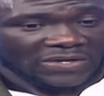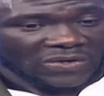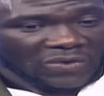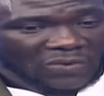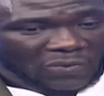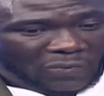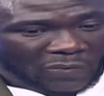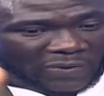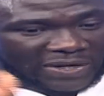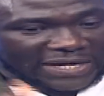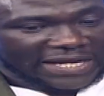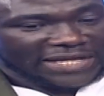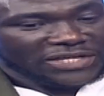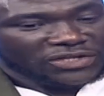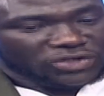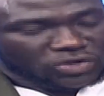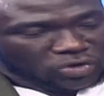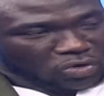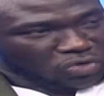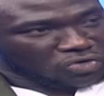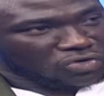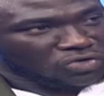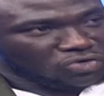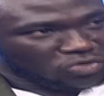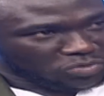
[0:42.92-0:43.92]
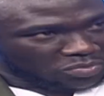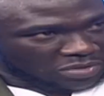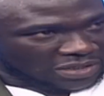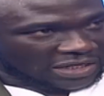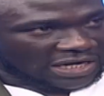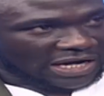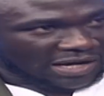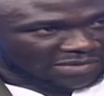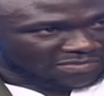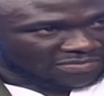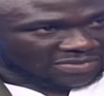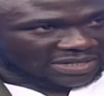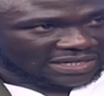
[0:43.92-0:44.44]
When I chose to
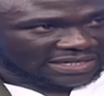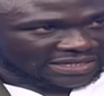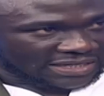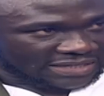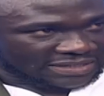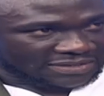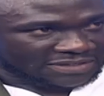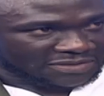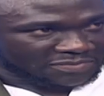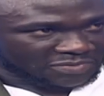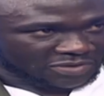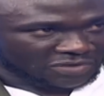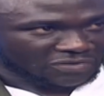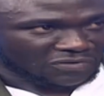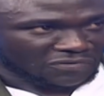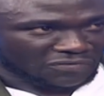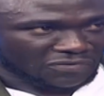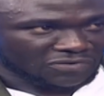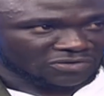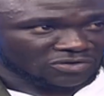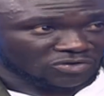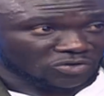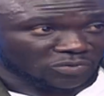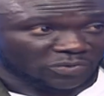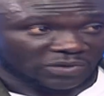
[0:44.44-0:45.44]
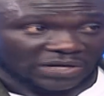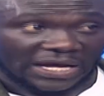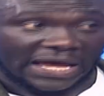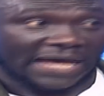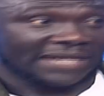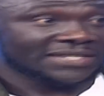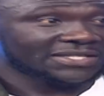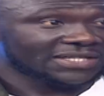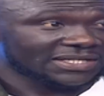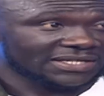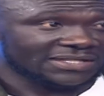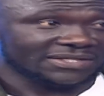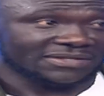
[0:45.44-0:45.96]
become a Special Forces operator,
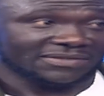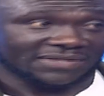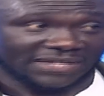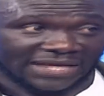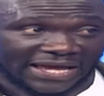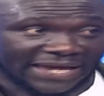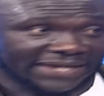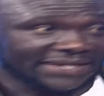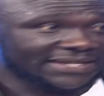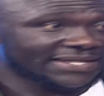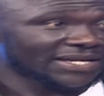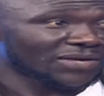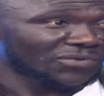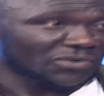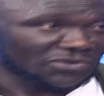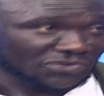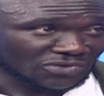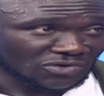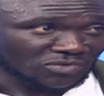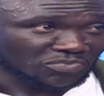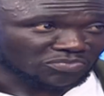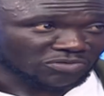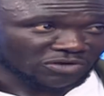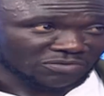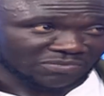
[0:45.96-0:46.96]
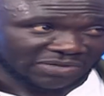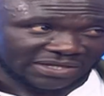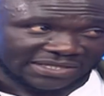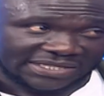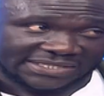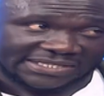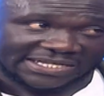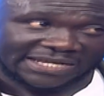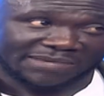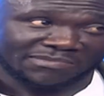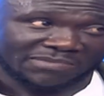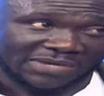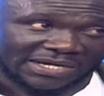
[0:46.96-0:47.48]
actually, the idea was not born by the
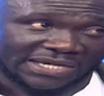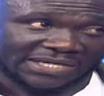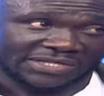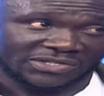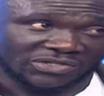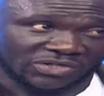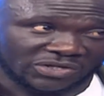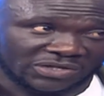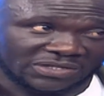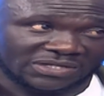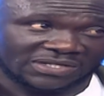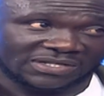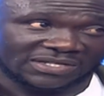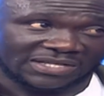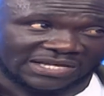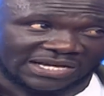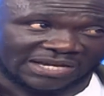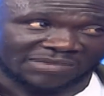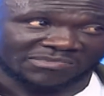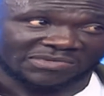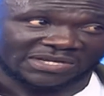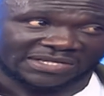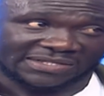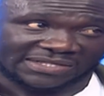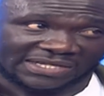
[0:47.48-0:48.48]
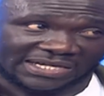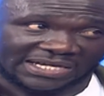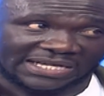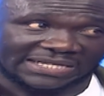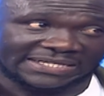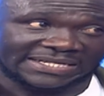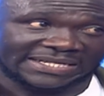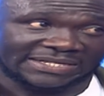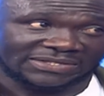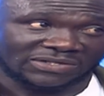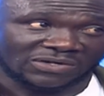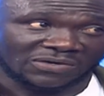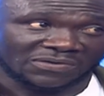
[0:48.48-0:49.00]
time I joined the Army as a
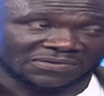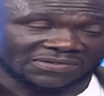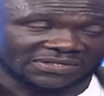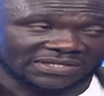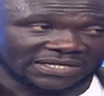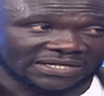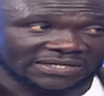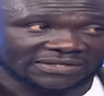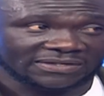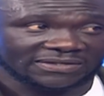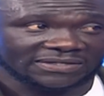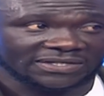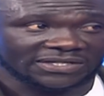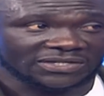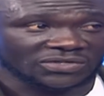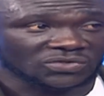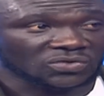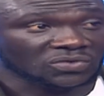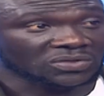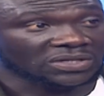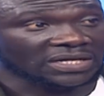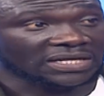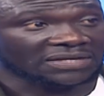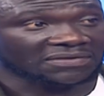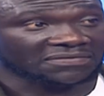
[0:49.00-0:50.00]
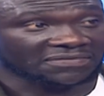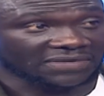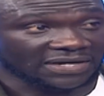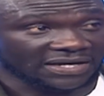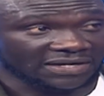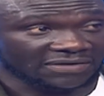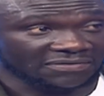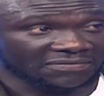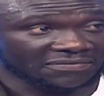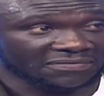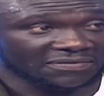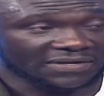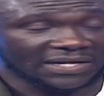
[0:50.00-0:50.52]
cadet officer in 2005.
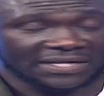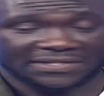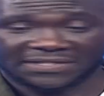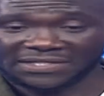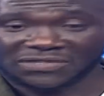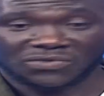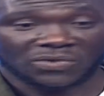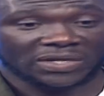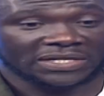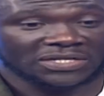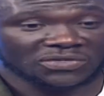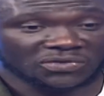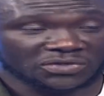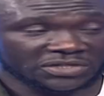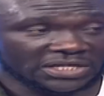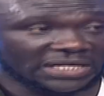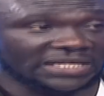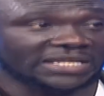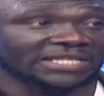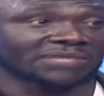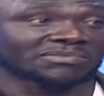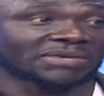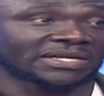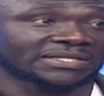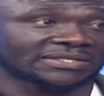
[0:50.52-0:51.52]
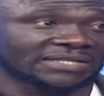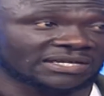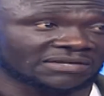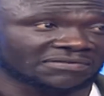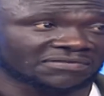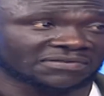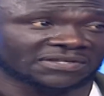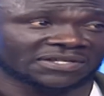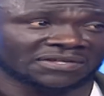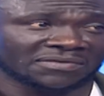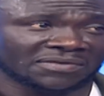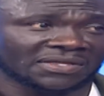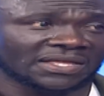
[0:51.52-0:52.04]
I just wanted to challenge myself. You
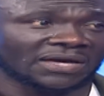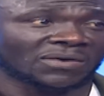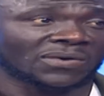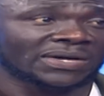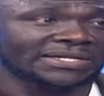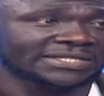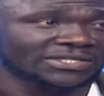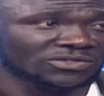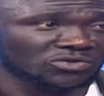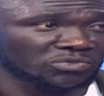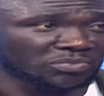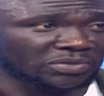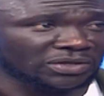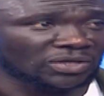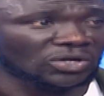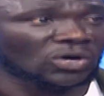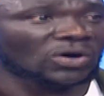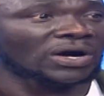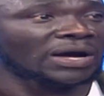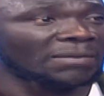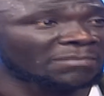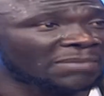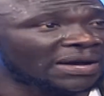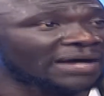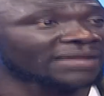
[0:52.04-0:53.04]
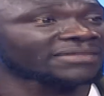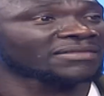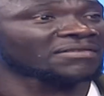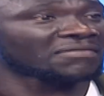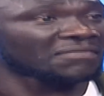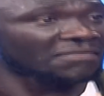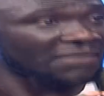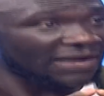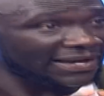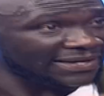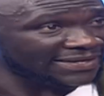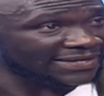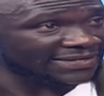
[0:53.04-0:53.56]
know, I wanted to belong among the
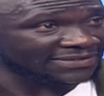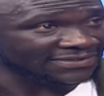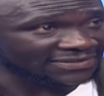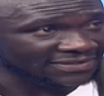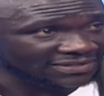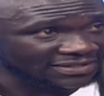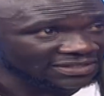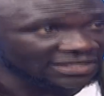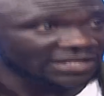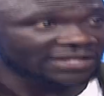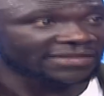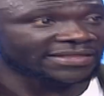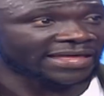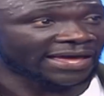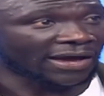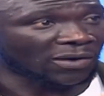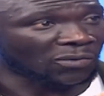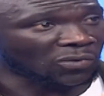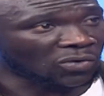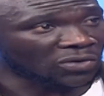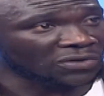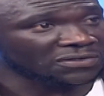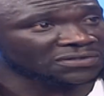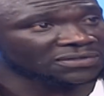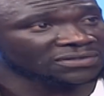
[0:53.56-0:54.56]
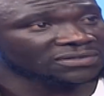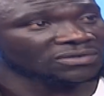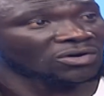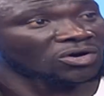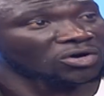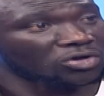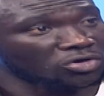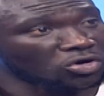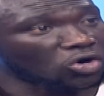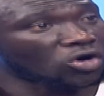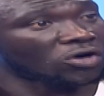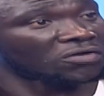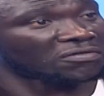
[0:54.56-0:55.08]
finest there was on
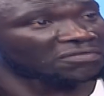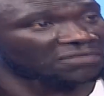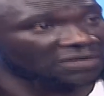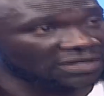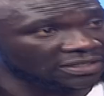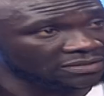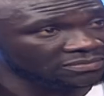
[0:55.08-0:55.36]
offer.